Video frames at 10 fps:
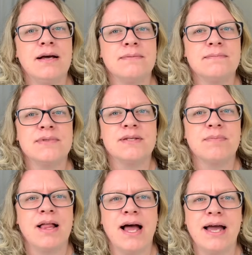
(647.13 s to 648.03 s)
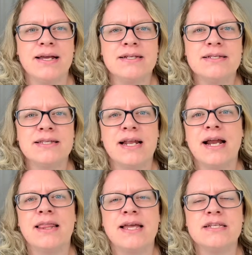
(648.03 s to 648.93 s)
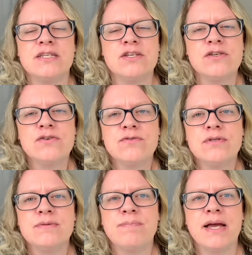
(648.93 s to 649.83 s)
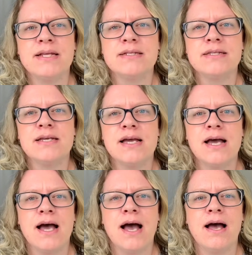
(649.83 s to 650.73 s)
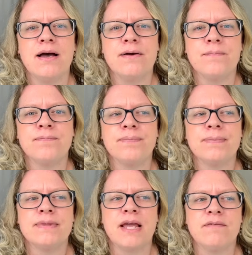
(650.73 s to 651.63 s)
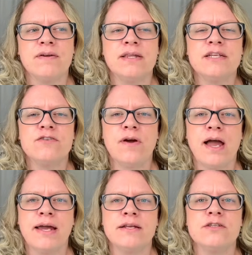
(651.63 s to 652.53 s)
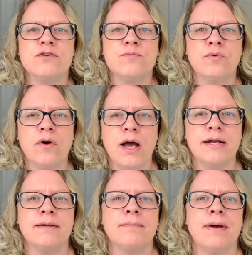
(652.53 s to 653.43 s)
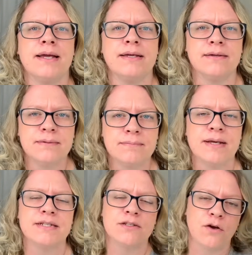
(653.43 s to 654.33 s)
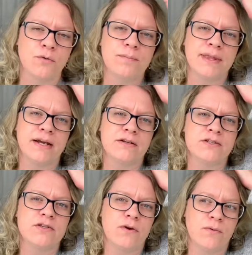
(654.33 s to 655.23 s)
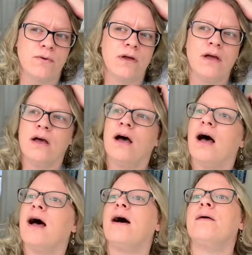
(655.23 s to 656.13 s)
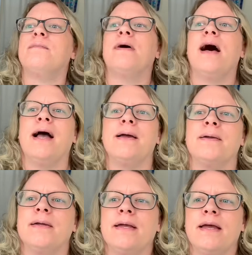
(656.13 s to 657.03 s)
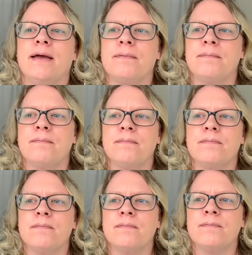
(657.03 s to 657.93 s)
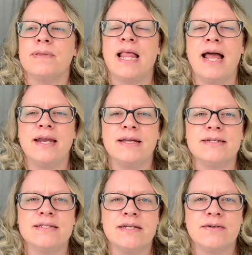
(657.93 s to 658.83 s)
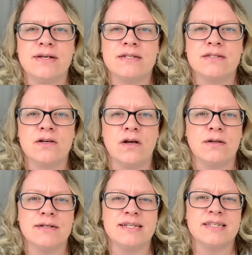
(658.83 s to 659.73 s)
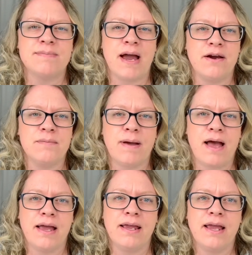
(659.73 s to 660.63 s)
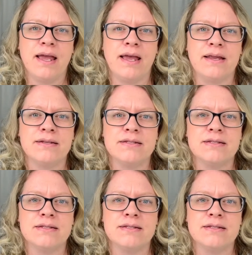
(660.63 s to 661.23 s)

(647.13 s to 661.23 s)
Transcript: supplies that I like to use, but definitely trying to broaden my scope there. So I am planning a series called Inspired By, and